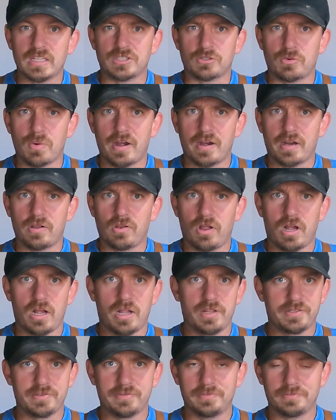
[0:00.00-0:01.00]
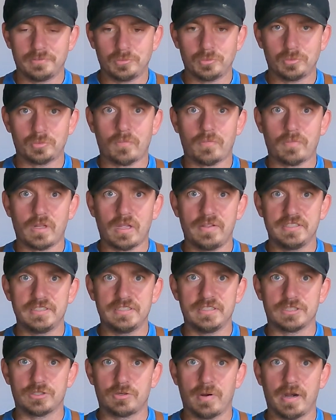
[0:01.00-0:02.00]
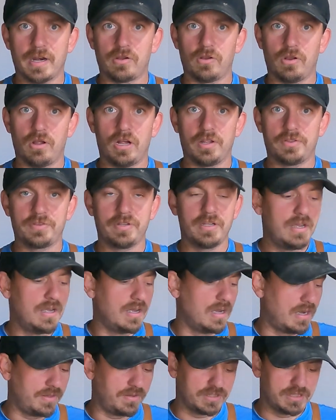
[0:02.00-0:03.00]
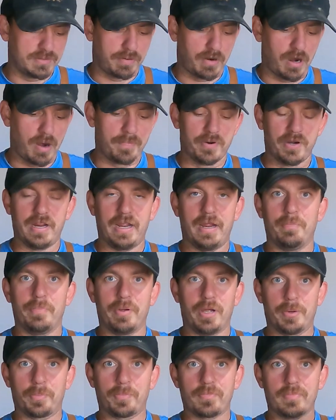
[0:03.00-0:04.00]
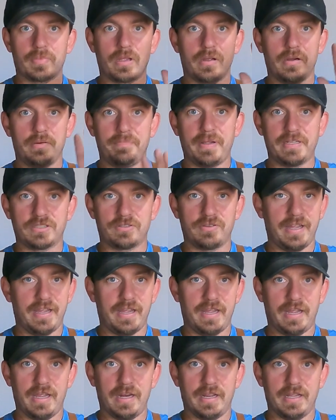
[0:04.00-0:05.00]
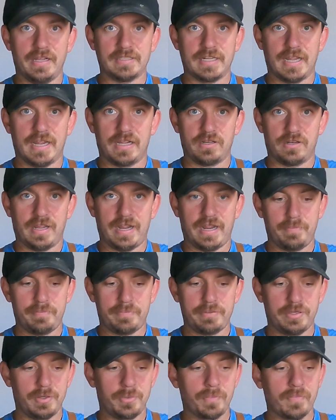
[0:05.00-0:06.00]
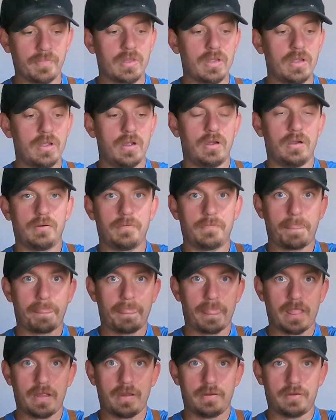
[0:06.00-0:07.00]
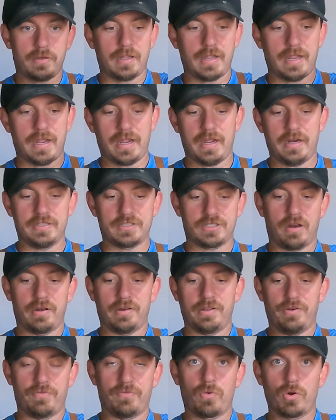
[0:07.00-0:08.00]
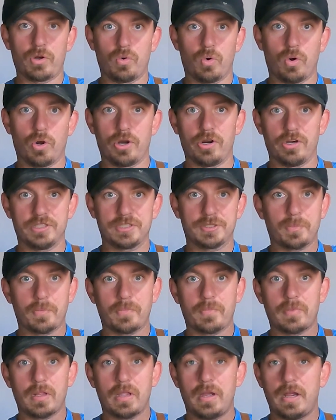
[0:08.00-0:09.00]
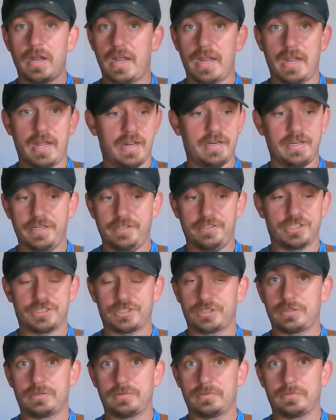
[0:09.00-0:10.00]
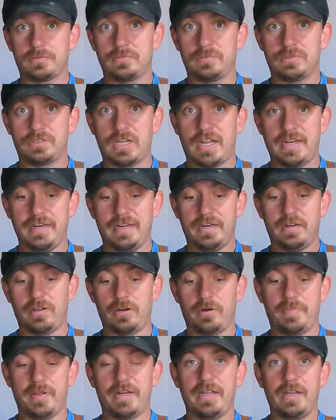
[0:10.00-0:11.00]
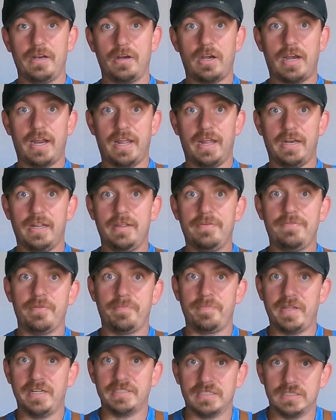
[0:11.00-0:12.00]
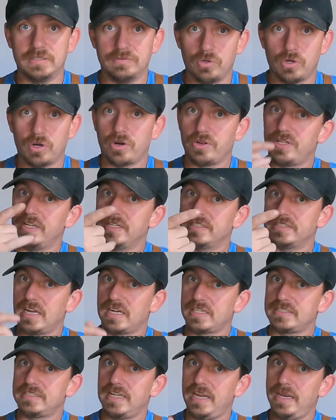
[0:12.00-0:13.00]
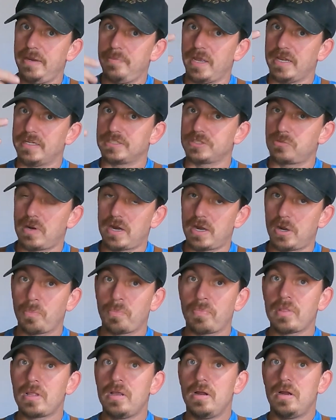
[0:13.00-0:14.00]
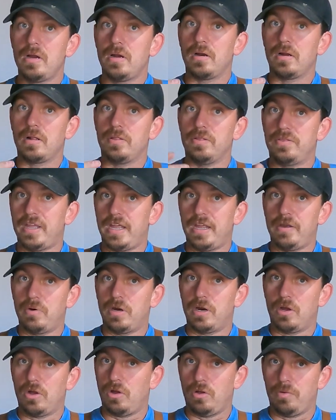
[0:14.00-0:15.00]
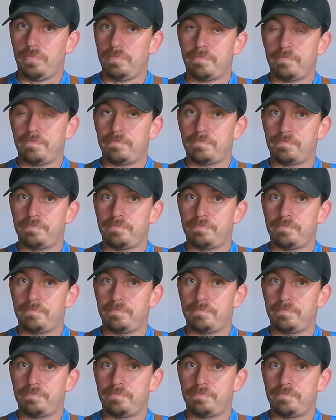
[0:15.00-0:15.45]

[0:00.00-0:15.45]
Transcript: Squaring and cloth. This is squaring cloth. This is proper name, but basically it is a clamp and it's got your four corners and you just tighten it a little bit here. And if the pieces of wood are the exact same and square, they will